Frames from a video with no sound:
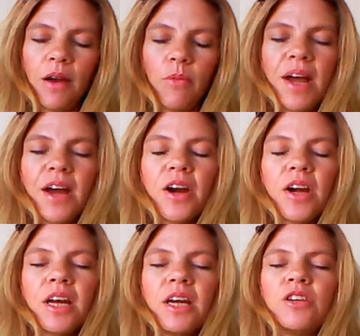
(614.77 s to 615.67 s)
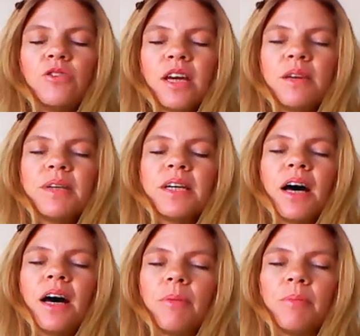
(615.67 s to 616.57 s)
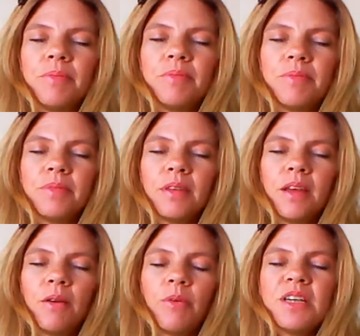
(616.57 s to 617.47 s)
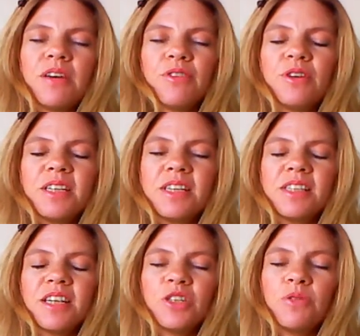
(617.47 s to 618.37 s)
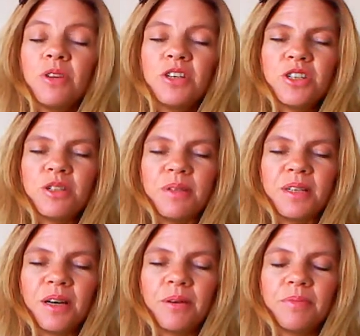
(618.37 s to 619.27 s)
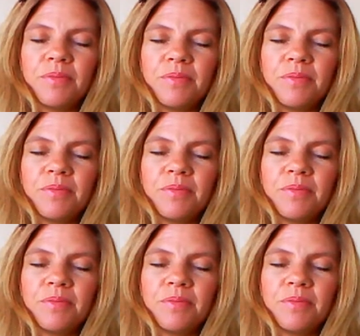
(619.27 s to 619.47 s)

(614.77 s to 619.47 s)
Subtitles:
where you can become whatever it is that you wish to become.